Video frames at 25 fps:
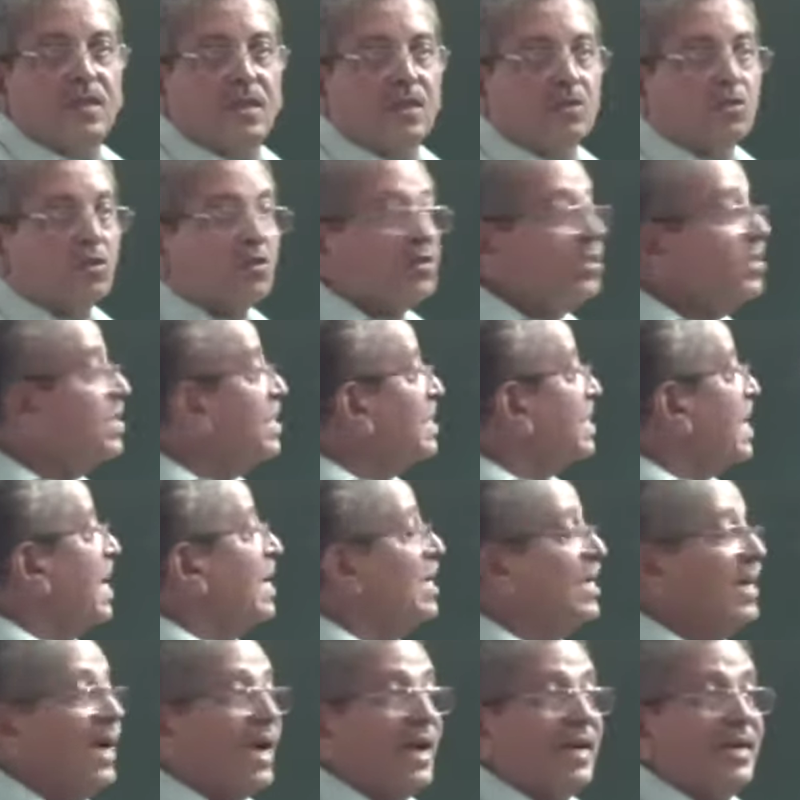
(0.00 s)
So this is
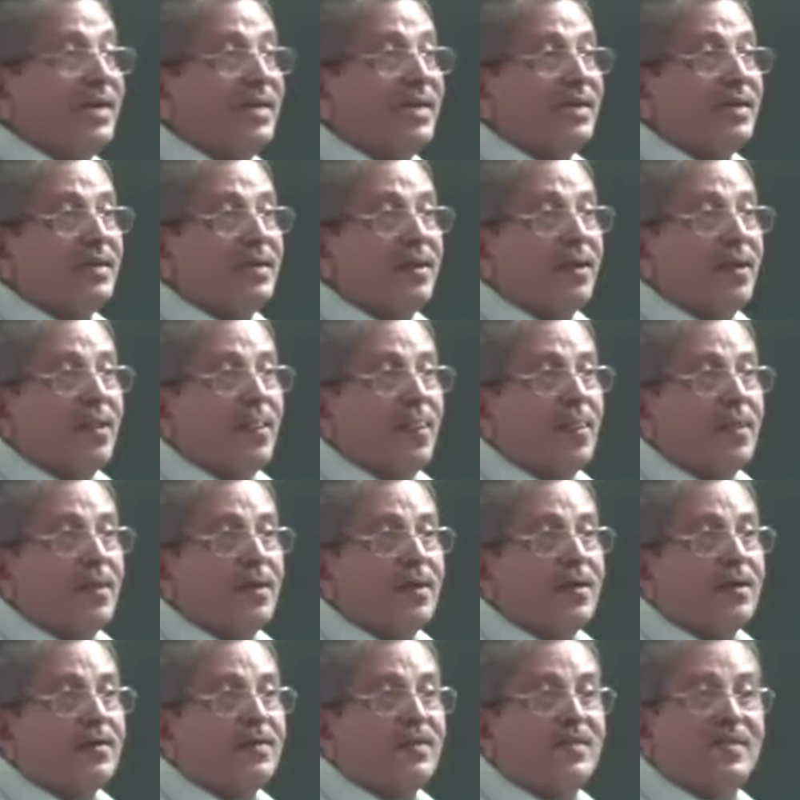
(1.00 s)
aldehyde,
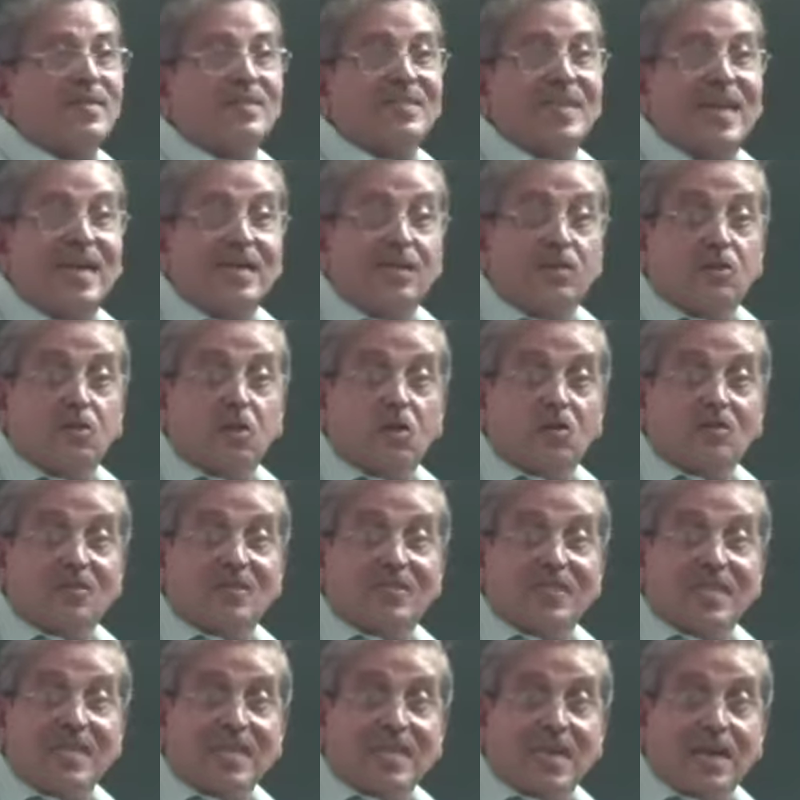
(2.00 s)
this is
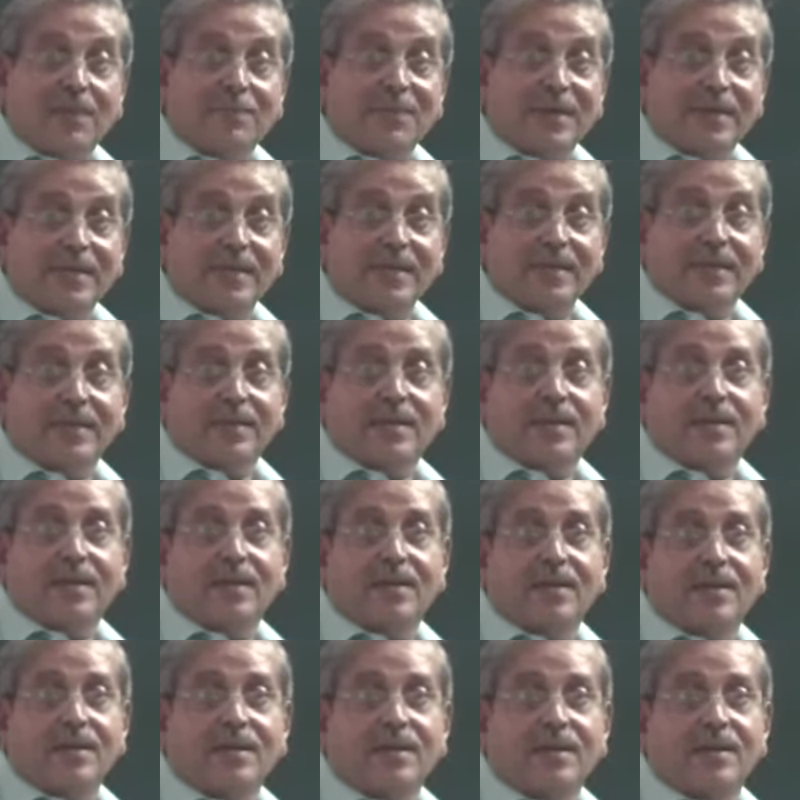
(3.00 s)
hydroxyl amine.
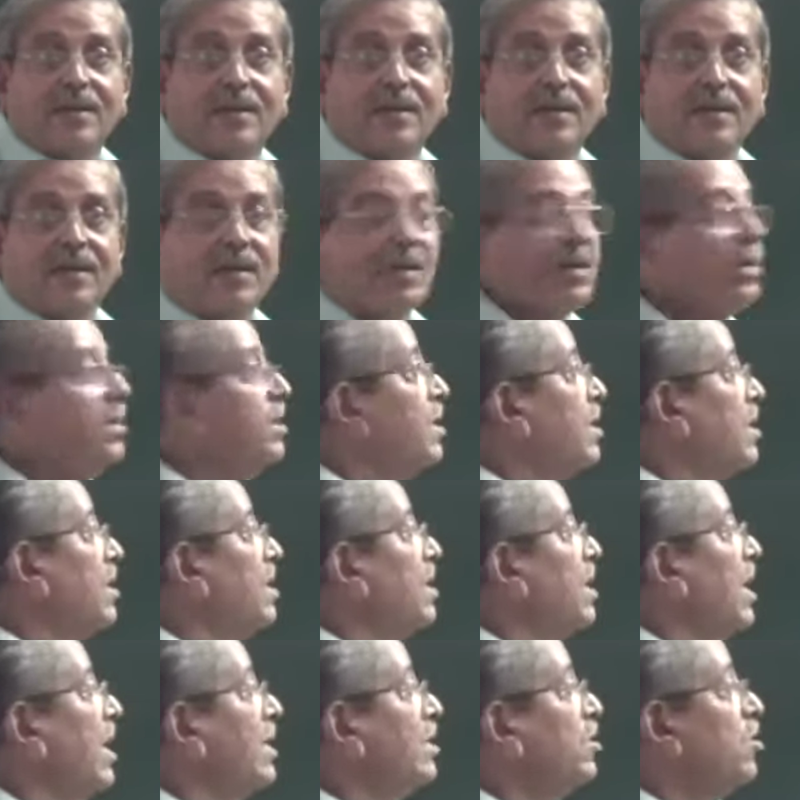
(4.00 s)

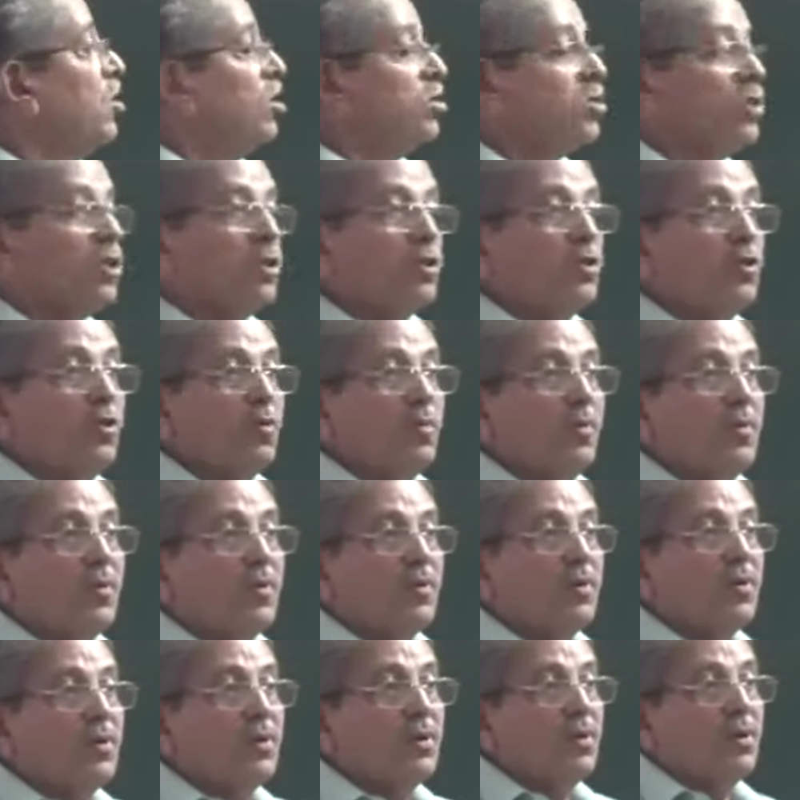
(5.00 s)
Hydroxyl group,
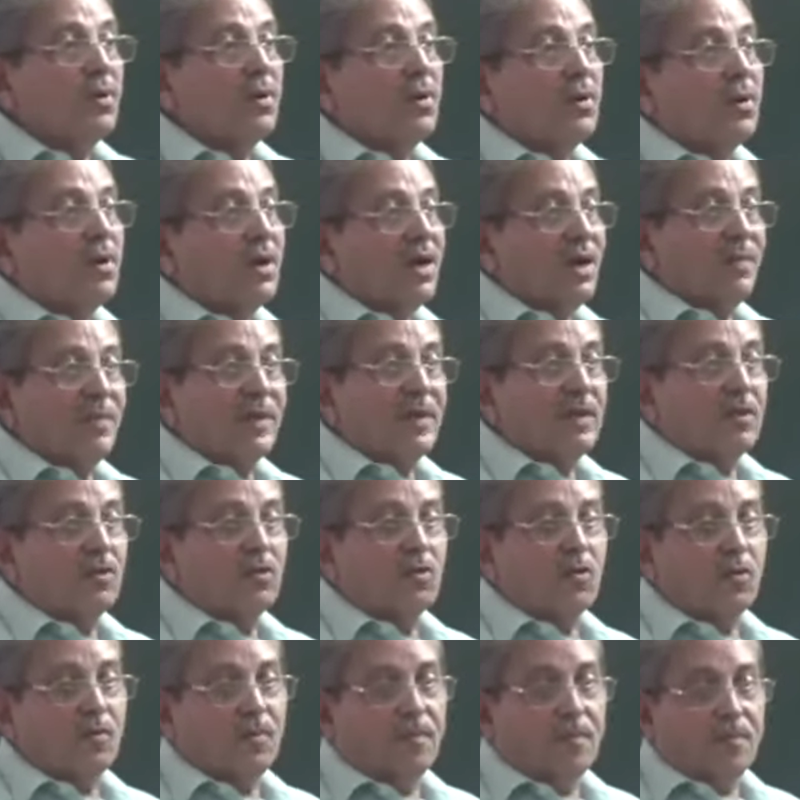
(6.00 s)
amino
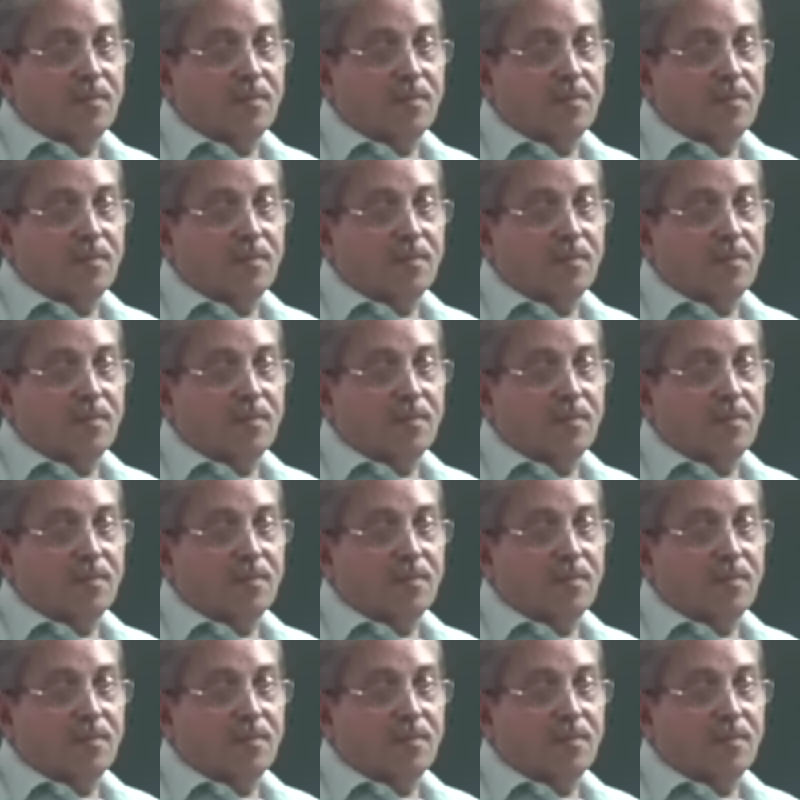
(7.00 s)
group.